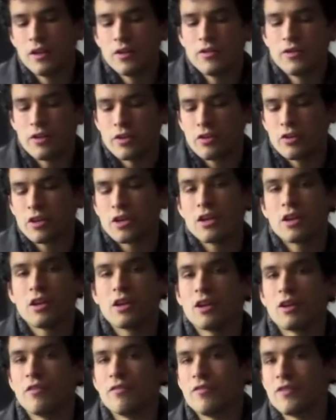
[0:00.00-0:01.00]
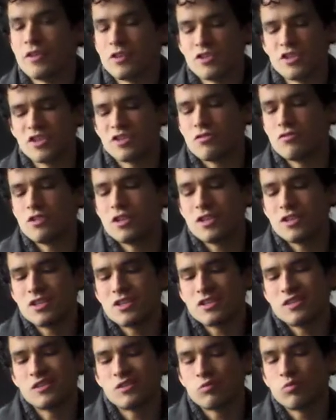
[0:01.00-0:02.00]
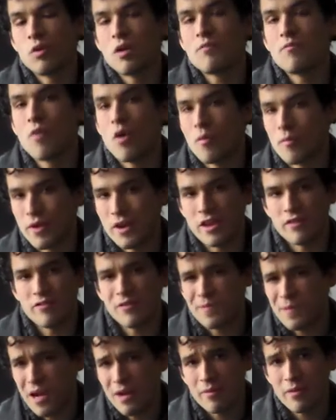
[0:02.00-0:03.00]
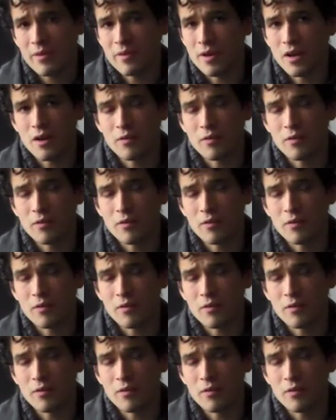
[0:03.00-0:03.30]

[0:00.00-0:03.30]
They're looking here. You need just this one moment. If you probably